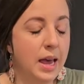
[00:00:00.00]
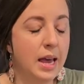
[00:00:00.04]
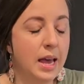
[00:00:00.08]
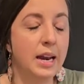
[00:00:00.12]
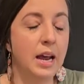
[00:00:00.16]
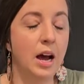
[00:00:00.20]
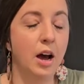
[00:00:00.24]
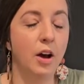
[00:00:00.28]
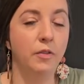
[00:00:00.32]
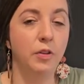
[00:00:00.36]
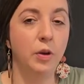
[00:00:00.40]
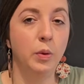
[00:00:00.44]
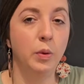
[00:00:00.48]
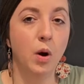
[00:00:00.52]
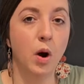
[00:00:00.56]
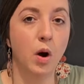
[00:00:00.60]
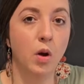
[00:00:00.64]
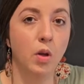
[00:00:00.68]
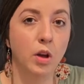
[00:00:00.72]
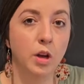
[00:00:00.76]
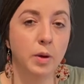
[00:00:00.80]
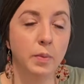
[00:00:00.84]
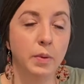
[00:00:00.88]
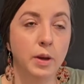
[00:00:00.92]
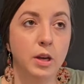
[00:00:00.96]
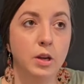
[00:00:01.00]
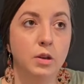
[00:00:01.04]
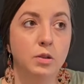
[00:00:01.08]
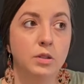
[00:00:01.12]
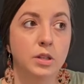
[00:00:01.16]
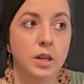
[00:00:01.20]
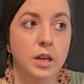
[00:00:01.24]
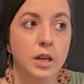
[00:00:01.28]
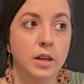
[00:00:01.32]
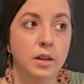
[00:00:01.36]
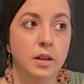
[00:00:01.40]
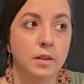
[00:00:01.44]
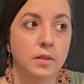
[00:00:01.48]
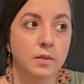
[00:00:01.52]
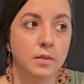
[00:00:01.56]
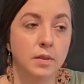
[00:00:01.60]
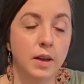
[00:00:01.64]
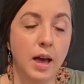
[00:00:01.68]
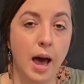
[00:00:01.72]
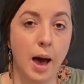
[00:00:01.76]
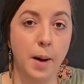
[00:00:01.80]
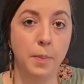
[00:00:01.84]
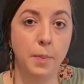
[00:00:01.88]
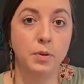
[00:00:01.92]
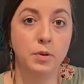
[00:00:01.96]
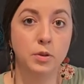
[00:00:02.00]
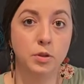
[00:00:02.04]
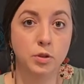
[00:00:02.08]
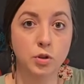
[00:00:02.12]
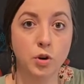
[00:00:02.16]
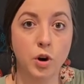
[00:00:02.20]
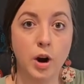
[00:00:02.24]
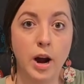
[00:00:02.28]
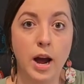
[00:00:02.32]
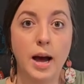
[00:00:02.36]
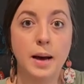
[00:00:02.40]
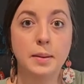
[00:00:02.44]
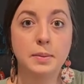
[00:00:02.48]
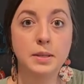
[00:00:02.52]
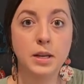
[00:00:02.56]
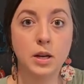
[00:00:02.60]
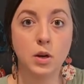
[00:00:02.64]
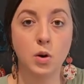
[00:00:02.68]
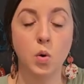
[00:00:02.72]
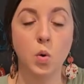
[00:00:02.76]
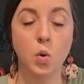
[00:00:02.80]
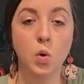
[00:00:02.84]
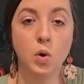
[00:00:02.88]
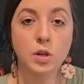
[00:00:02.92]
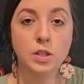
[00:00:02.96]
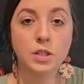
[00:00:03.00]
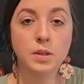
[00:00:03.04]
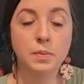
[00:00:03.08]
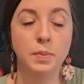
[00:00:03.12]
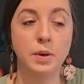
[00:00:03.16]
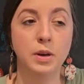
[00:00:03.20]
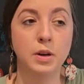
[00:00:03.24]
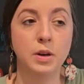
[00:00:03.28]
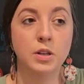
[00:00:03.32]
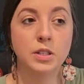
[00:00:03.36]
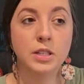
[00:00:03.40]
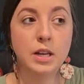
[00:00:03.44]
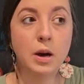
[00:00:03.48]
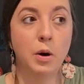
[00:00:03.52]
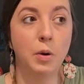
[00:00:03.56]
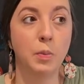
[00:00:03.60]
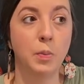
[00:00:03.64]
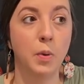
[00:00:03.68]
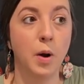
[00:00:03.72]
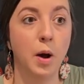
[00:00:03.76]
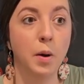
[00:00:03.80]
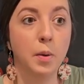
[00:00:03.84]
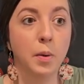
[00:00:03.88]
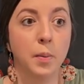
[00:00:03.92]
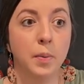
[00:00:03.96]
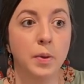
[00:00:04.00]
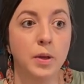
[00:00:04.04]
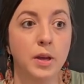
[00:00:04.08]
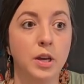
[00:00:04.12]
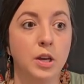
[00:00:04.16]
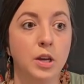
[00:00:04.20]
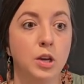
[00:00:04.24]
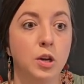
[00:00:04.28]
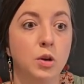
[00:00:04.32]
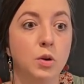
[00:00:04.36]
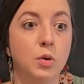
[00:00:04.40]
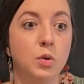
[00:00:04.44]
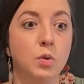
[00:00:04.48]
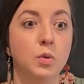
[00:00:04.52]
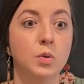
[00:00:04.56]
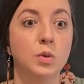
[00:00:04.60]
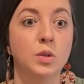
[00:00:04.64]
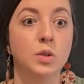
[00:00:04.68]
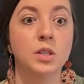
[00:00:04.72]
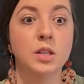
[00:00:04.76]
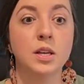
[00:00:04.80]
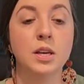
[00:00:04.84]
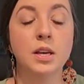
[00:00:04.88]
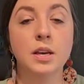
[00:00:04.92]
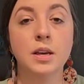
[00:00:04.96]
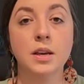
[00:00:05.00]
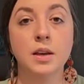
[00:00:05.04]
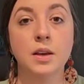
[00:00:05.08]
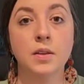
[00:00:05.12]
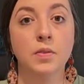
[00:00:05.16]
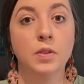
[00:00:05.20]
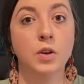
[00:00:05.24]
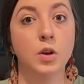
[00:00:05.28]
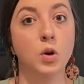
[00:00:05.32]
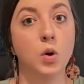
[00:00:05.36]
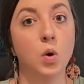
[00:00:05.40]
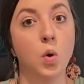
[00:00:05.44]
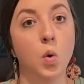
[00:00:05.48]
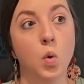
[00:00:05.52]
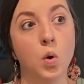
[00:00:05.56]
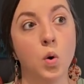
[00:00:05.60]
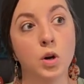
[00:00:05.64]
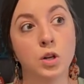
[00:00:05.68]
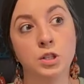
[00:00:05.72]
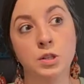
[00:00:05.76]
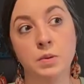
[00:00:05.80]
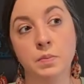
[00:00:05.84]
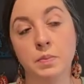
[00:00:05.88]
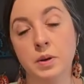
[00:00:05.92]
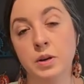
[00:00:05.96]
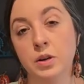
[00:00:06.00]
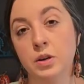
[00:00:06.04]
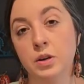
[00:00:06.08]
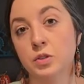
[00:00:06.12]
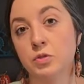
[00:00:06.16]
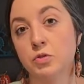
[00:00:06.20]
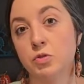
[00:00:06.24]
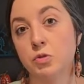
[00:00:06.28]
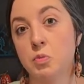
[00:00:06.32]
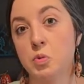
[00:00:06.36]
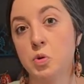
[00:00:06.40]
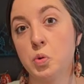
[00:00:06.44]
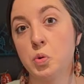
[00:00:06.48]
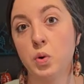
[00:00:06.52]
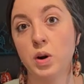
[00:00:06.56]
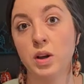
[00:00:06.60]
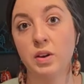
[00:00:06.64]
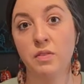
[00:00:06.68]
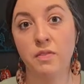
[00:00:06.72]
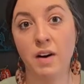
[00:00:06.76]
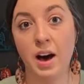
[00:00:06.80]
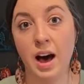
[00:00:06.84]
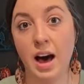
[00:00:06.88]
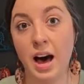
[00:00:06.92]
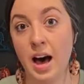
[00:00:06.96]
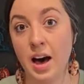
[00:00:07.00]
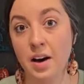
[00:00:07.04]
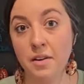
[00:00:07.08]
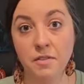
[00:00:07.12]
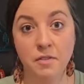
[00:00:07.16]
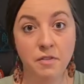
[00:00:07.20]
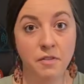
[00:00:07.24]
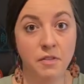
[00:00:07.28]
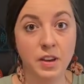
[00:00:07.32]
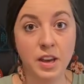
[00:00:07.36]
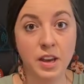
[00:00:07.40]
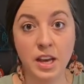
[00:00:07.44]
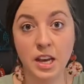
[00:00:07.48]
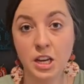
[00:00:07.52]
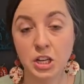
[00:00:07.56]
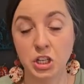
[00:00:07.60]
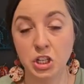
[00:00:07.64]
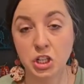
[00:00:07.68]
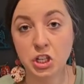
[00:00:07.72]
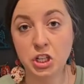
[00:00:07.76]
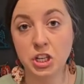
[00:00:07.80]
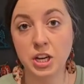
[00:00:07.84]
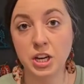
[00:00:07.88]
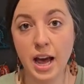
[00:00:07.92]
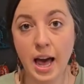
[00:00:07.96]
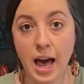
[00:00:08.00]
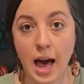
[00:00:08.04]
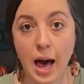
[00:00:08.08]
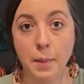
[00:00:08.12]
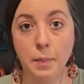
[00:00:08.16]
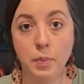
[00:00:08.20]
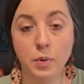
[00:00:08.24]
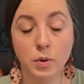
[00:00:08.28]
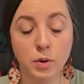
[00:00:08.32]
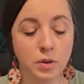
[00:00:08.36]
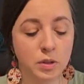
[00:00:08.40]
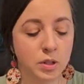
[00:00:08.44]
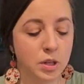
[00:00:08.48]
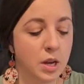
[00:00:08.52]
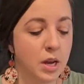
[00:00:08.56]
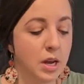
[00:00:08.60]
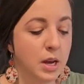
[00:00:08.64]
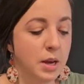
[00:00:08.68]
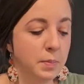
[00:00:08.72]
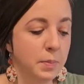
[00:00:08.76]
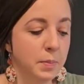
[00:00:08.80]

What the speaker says: Now, if you were only going to be using apple scraps like cores and peels, I would probably use the cores and peels from 25-ish apples.